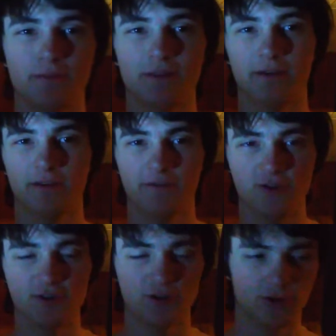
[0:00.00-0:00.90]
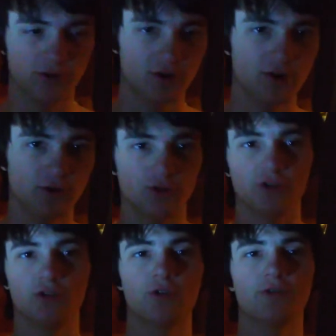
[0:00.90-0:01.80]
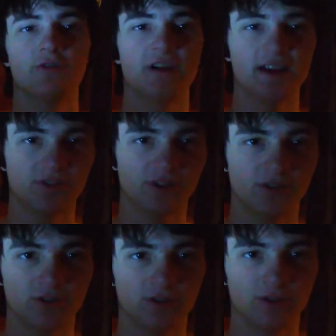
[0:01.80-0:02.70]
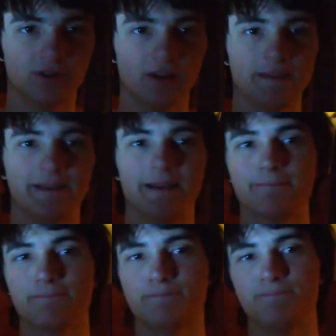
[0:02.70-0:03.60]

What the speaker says: But, like, if you're using your devices and, like,